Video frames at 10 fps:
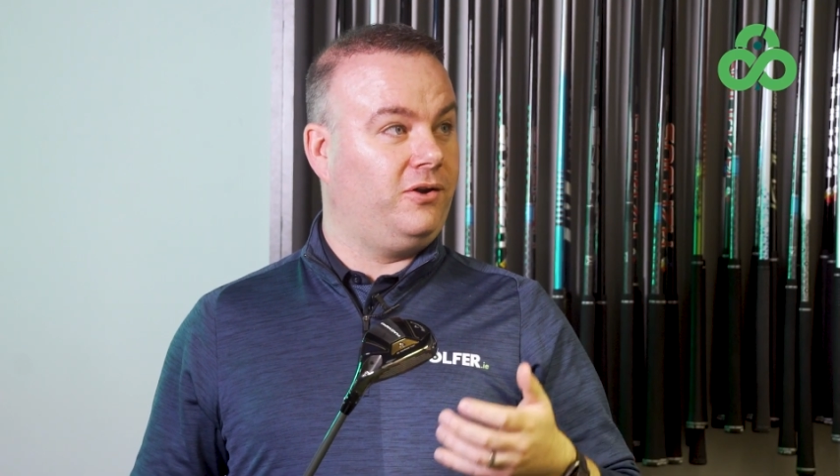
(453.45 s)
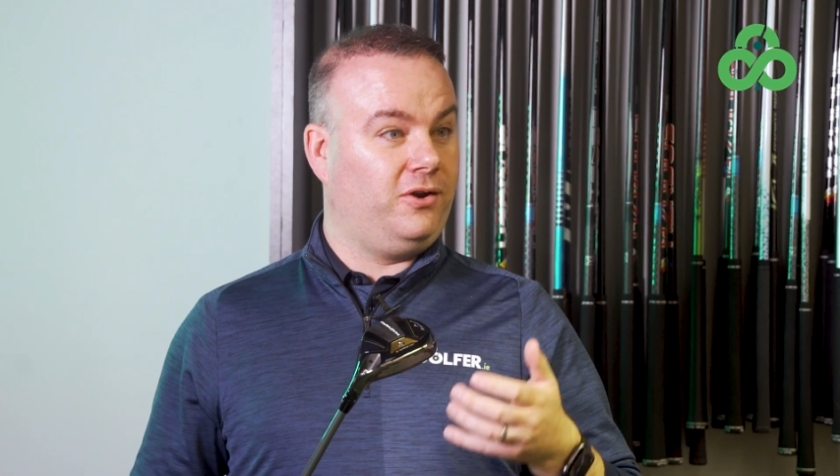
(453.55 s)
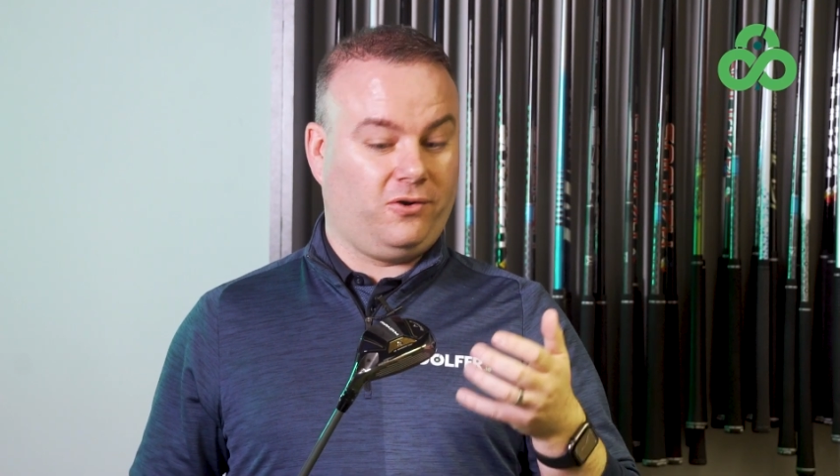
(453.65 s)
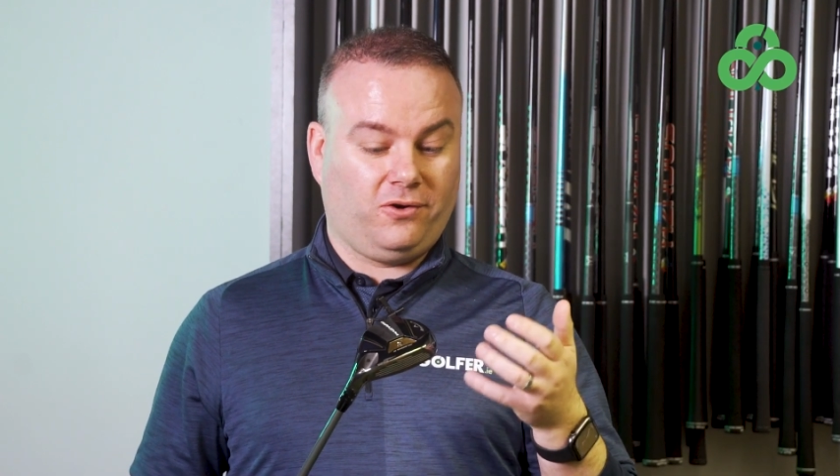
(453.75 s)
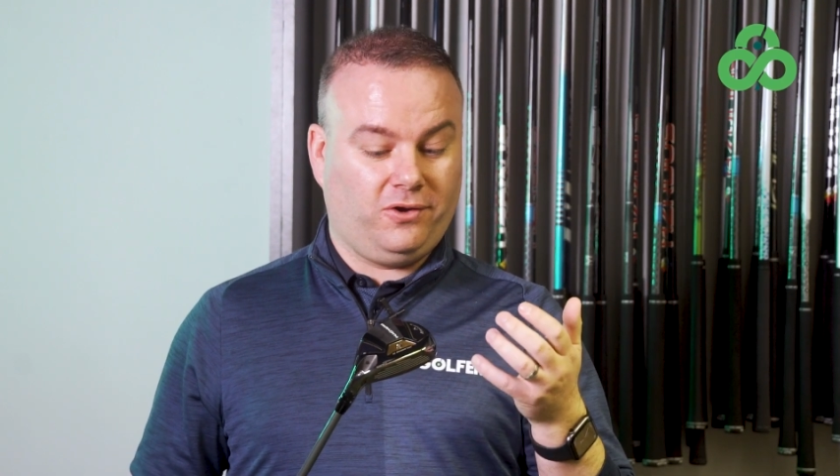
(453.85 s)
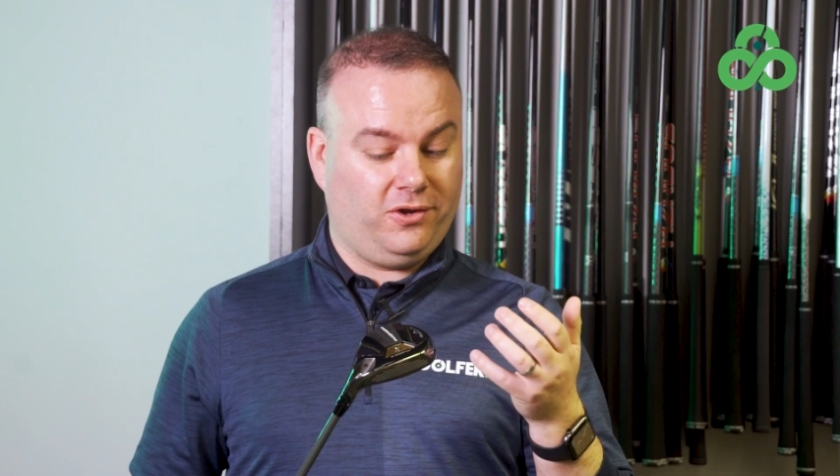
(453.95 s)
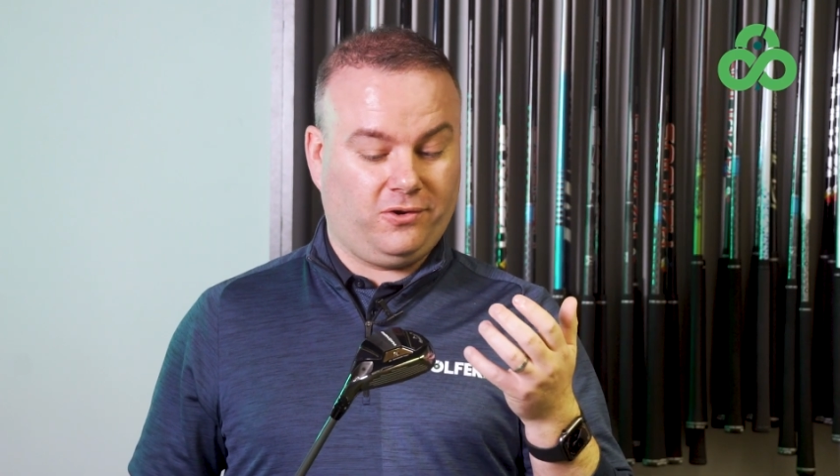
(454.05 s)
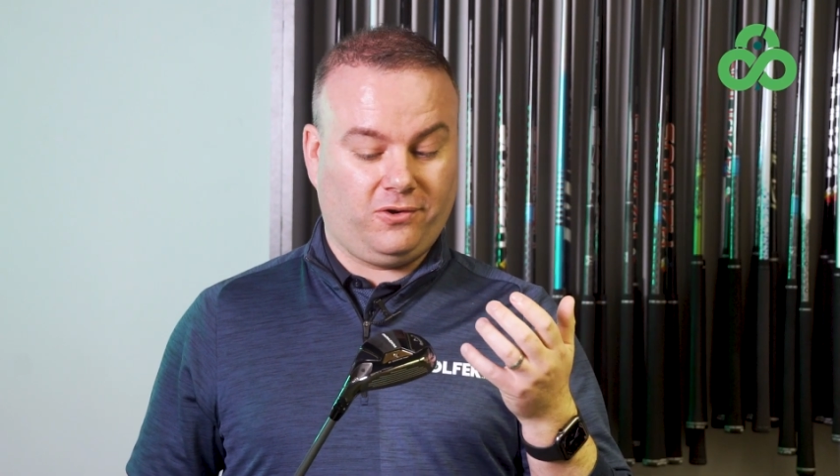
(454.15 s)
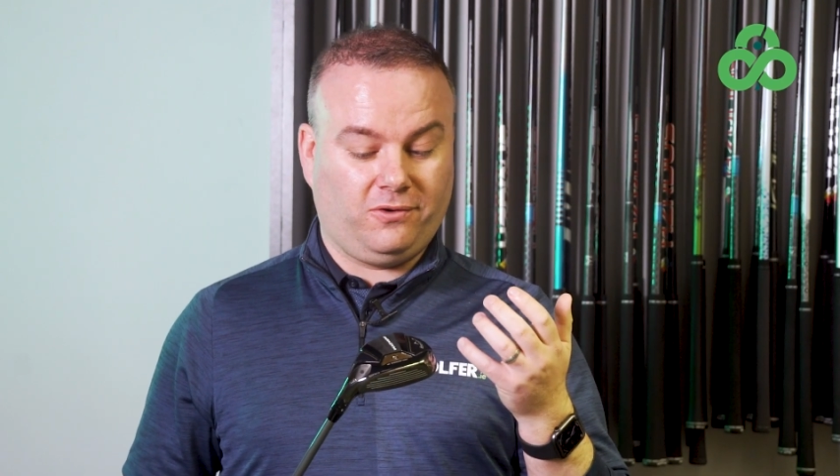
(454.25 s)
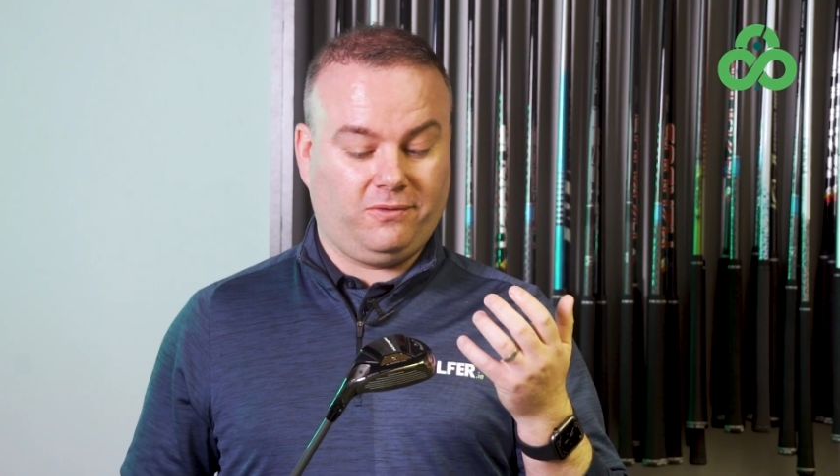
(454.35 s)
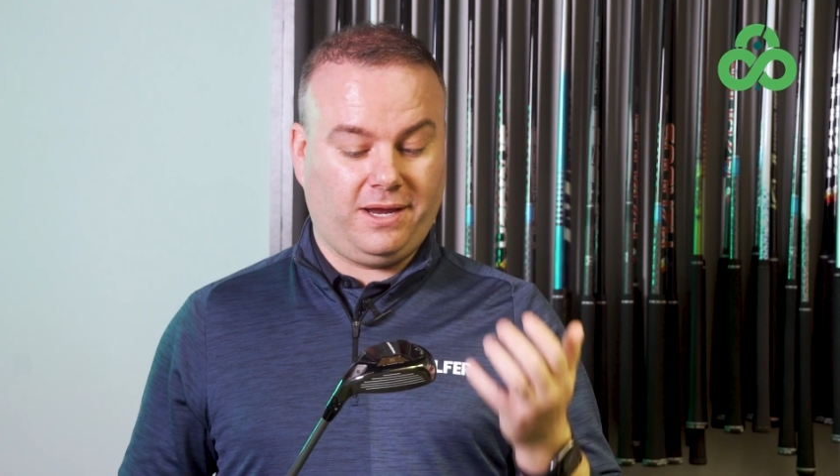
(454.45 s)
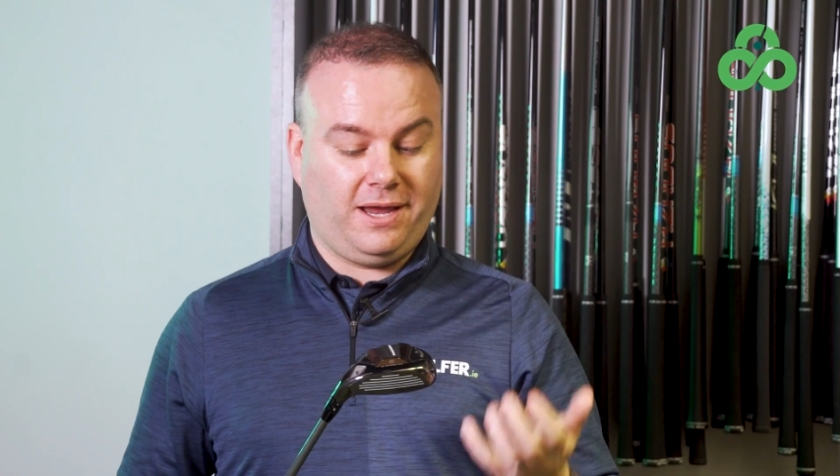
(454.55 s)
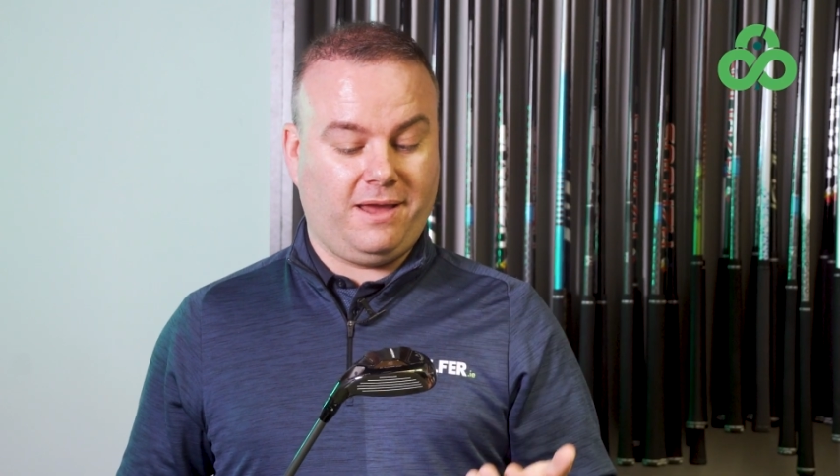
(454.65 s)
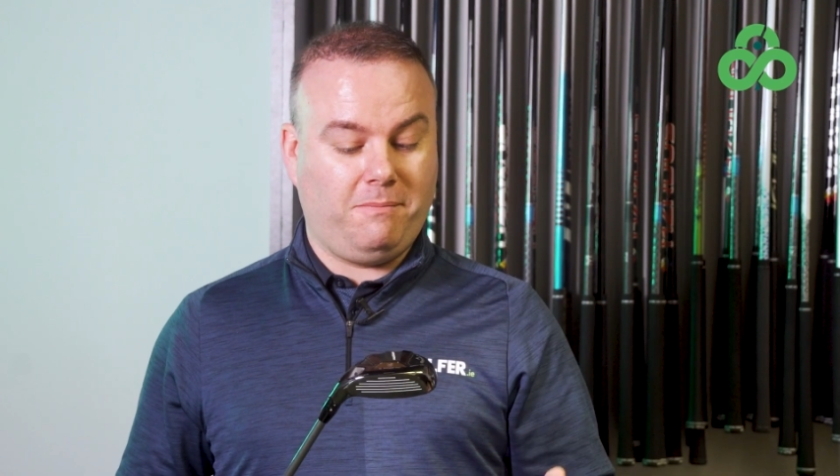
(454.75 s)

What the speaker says: you're